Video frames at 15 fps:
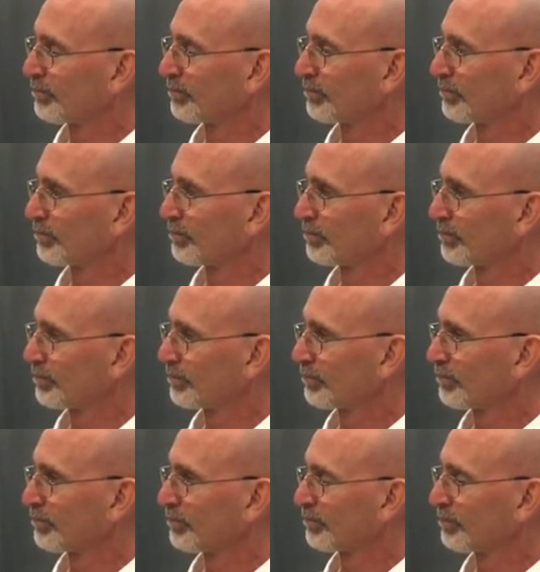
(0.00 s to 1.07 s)

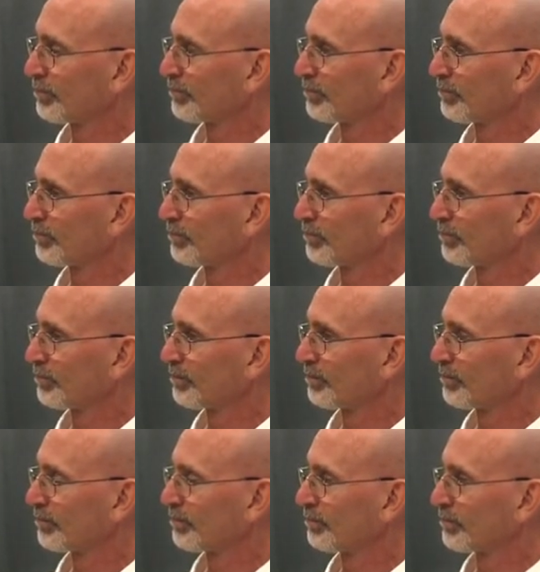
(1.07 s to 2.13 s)

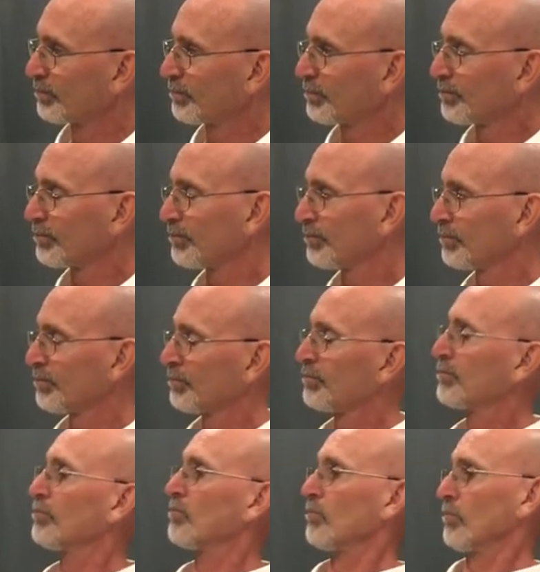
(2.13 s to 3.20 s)

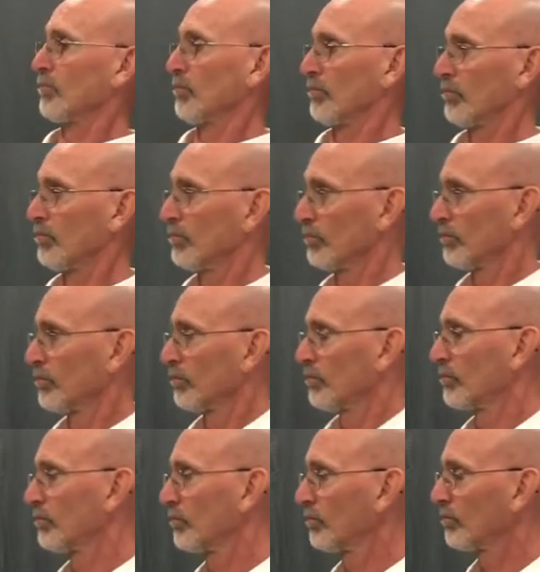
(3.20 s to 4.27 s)

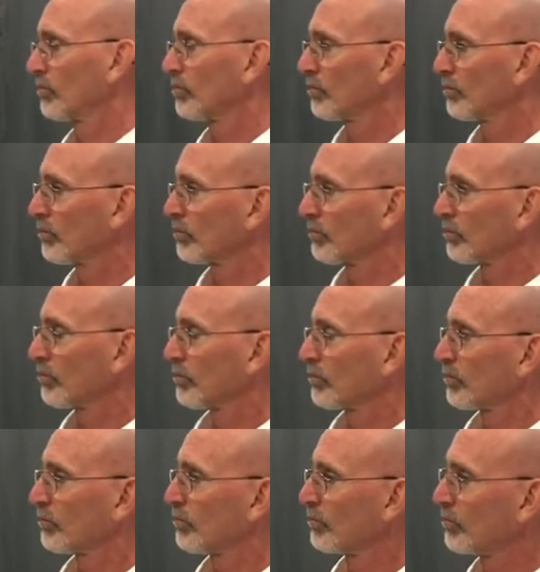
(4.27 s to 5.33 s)

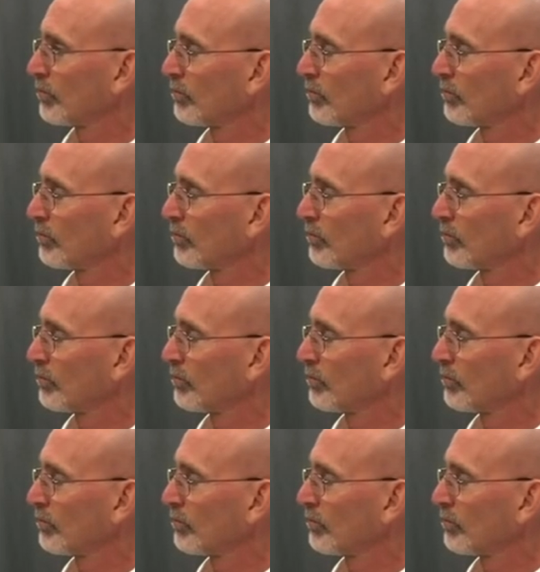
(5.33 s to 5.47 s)
The person shown says nothing.